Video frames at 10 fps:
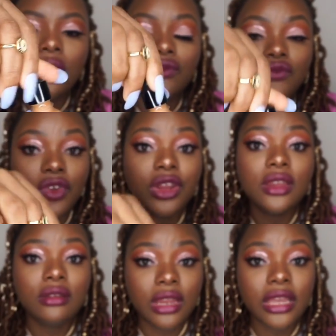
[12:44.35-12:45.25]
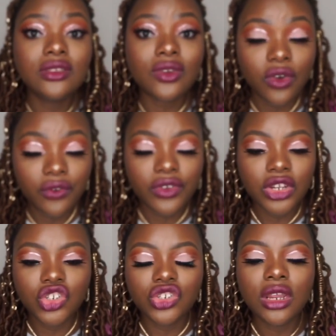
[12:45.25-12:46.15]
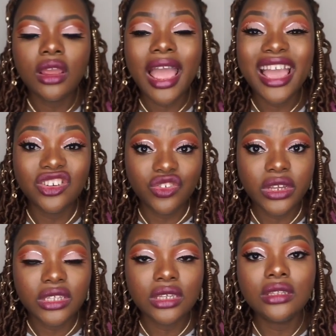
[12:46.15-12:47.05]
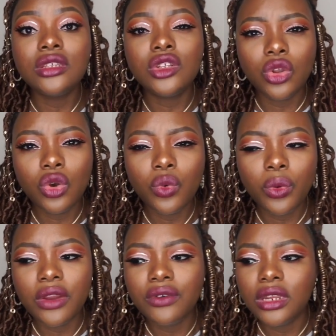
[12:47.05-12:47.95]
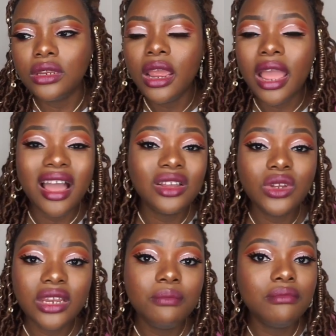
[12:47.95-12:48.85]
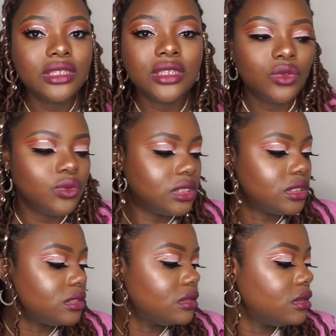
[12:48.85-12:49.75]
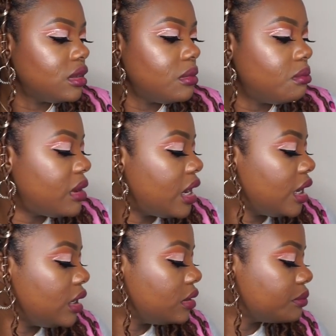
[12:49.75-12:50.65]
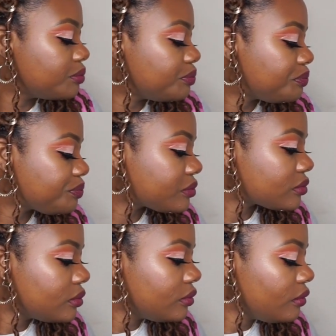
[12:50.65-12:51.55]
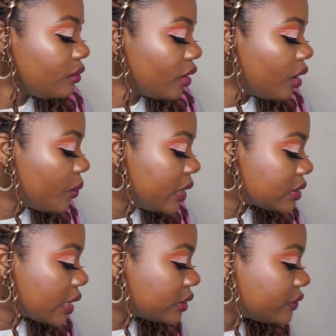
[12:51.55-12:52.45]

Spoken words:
Very nice coverage, hydrating, is long wearing. I actually mix it with my, where is that